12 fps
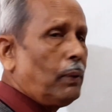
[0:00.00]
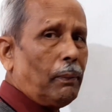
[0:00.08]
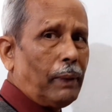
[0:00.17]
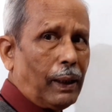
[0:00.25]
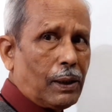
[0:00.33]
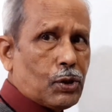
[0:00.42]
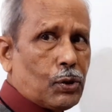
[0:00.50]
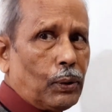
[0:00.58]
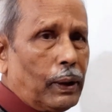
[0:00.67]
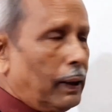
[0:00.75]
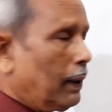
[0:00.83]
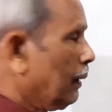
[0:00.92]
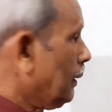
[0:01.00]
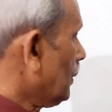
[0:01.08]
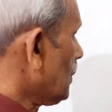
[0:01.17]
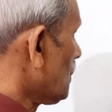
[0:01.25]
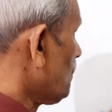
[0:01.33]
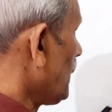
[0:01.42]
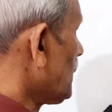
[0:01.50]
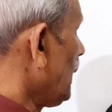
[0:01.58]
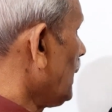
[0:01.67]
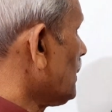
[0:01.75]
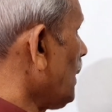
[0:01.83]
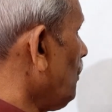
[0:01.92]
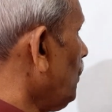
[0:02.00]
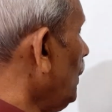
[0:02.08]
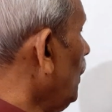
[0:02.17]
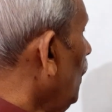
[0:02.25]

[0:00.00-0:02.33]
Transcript: you have understood it. This is a special example